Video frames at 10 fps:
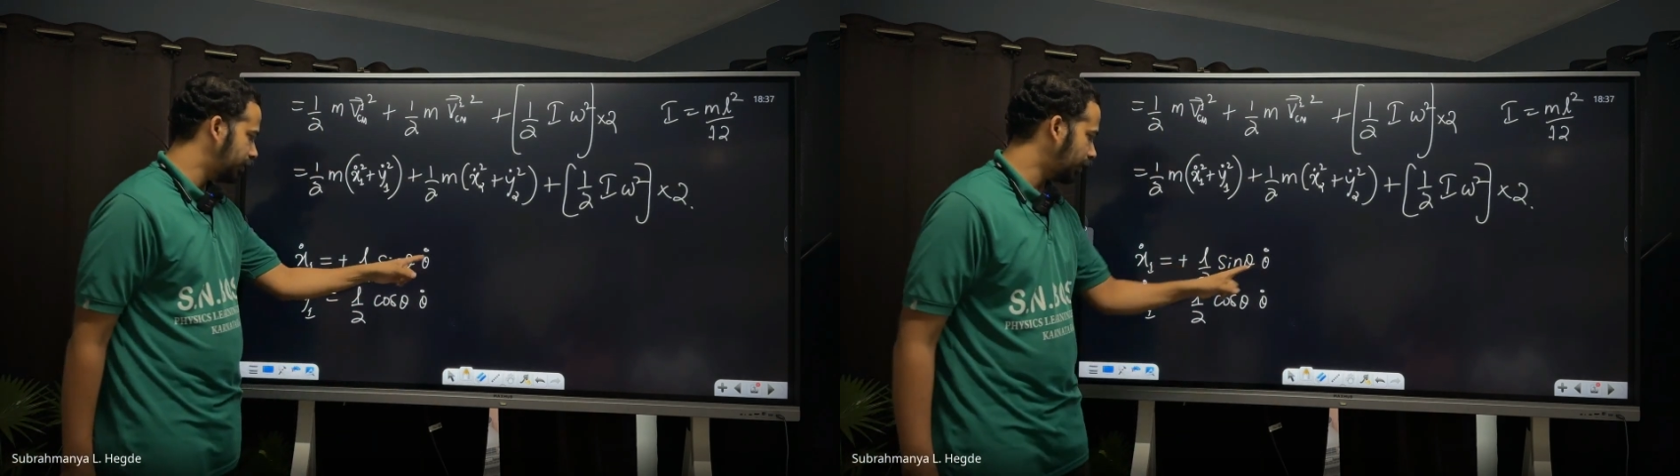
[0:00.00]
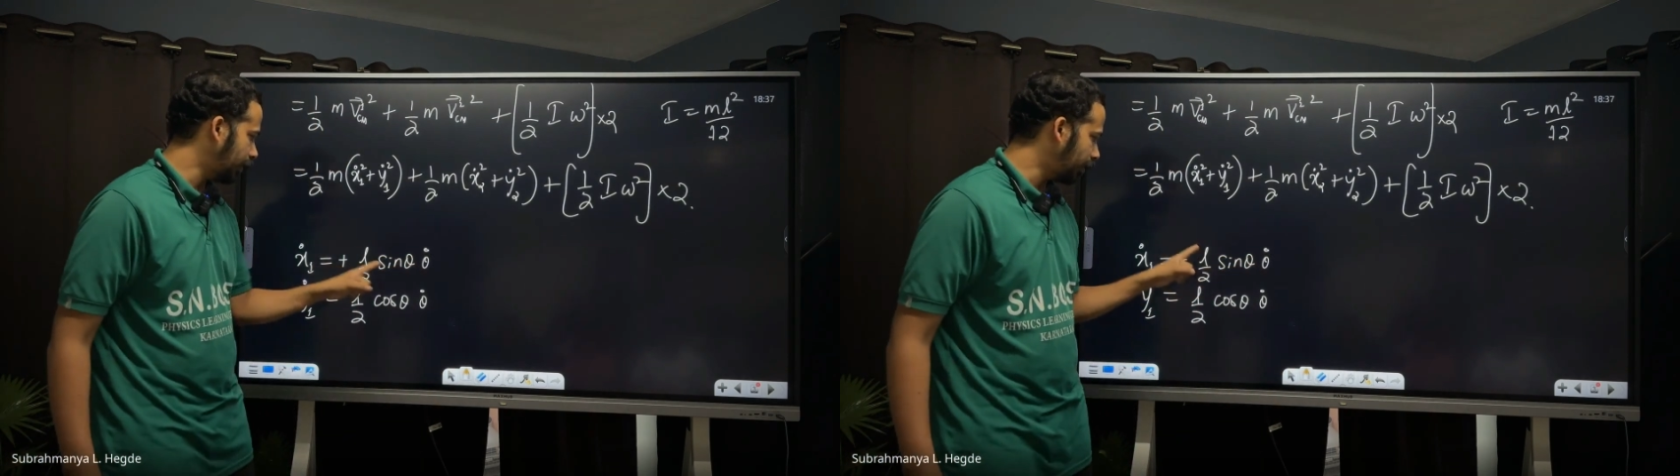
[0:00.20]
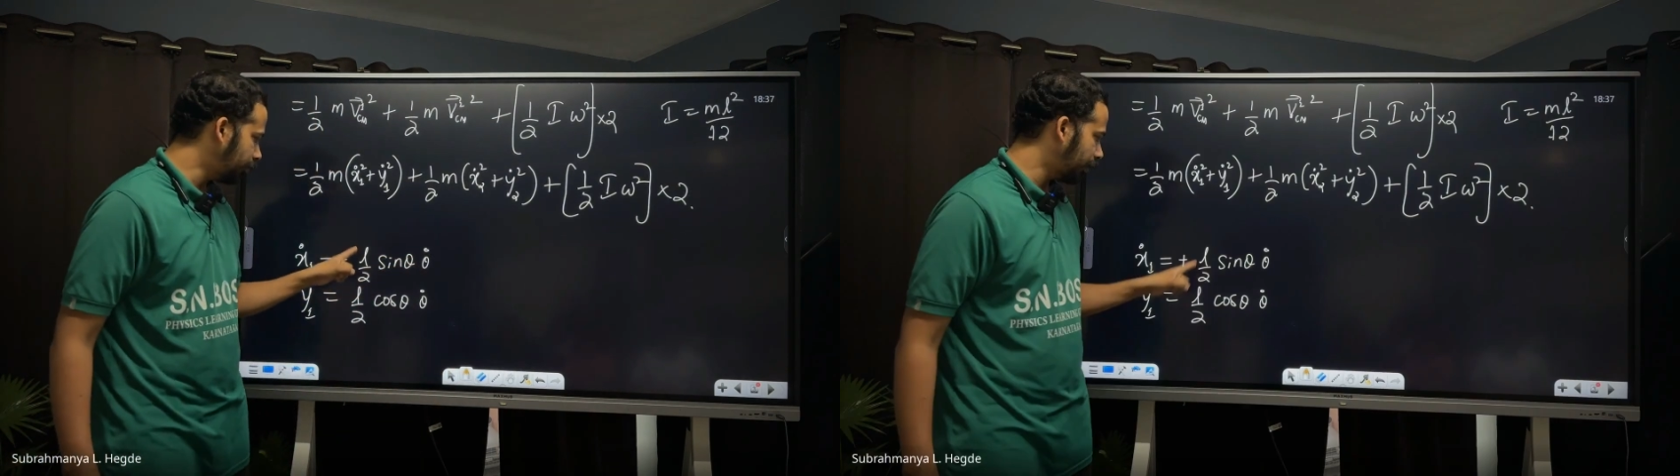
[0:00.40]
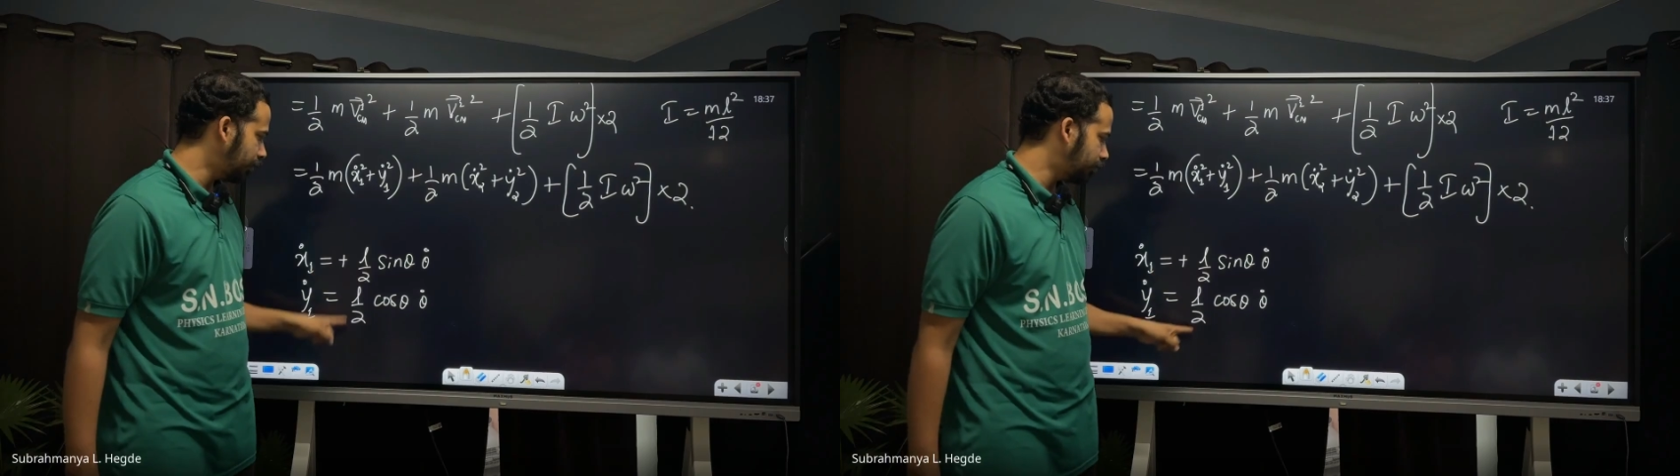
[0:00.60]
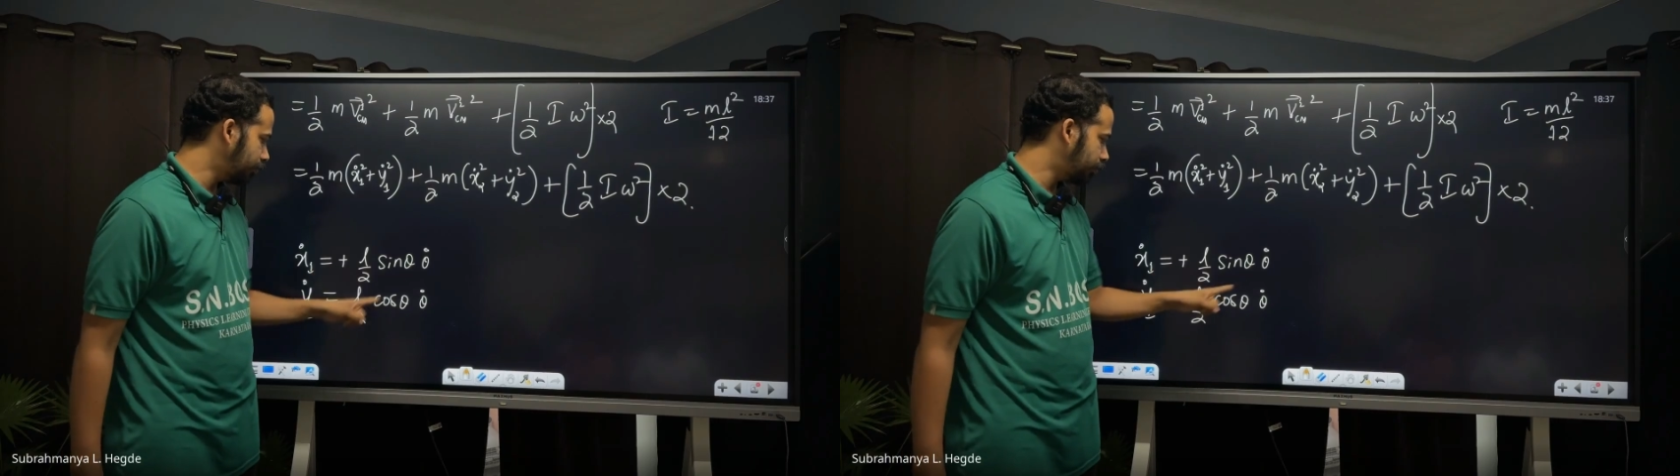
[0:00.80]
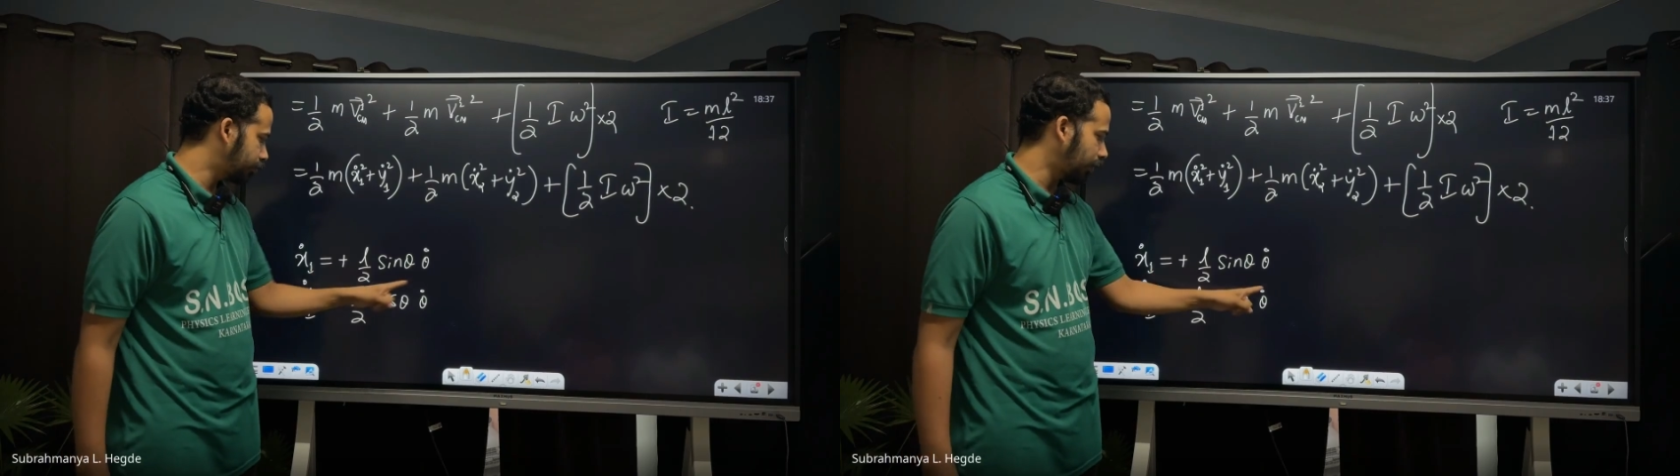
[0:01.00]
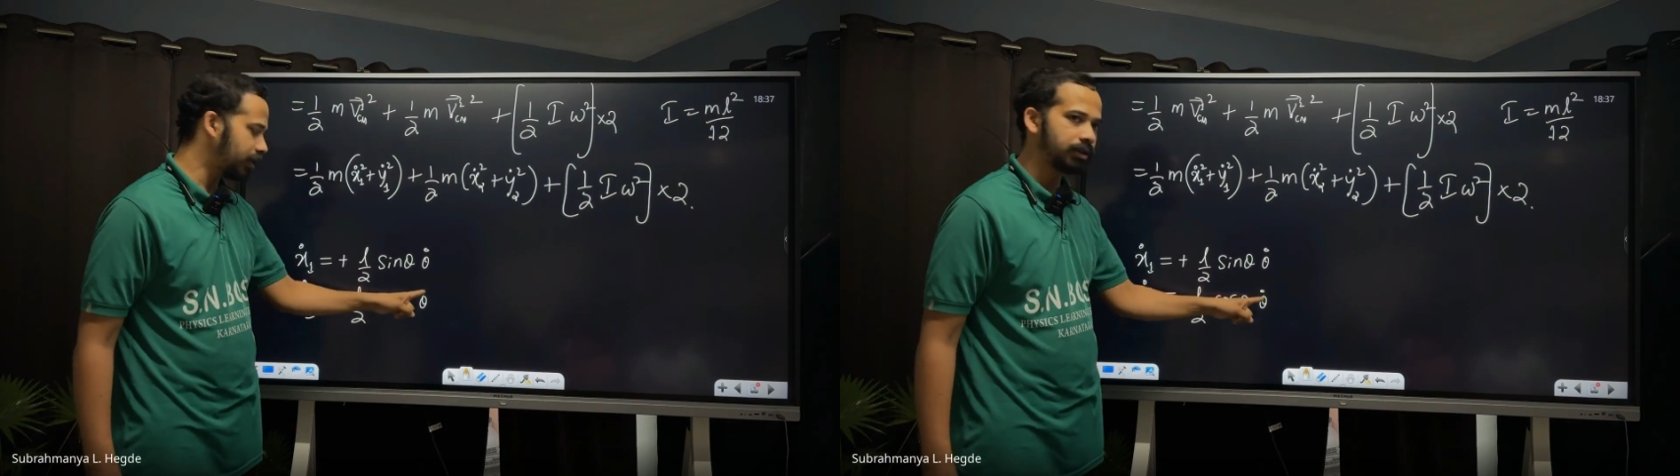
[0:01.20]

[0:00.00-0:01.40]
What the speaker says: L by 2 square,